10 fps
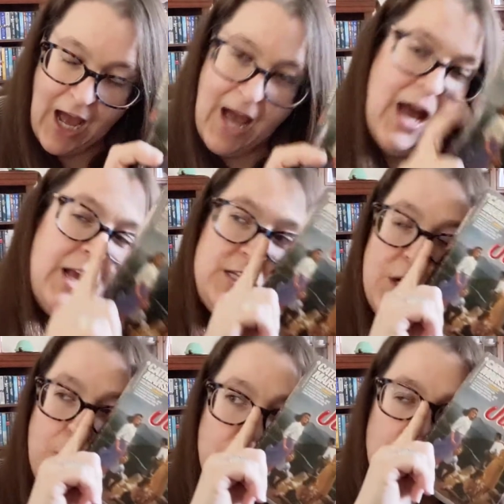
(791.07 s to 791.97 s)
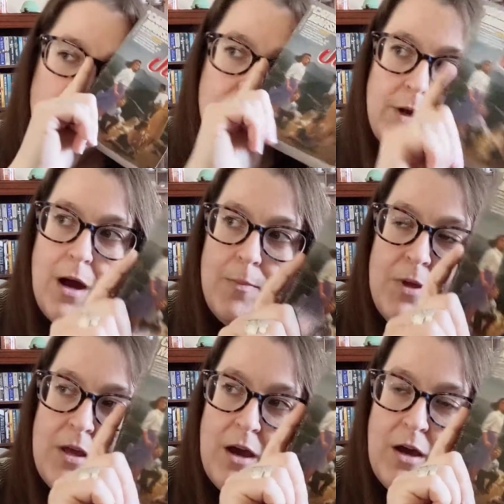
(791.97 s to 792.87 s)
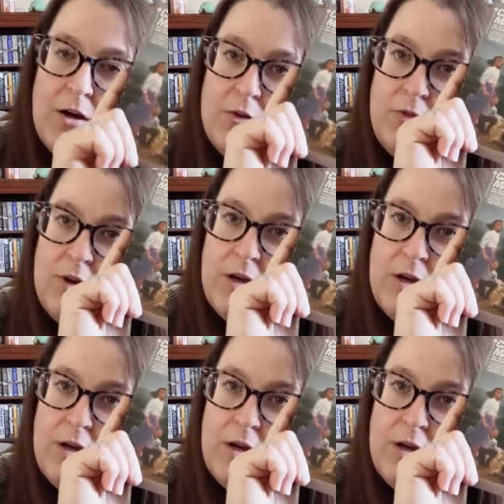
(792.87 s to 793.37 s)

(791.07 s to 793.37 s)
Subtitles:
I toted around a copy of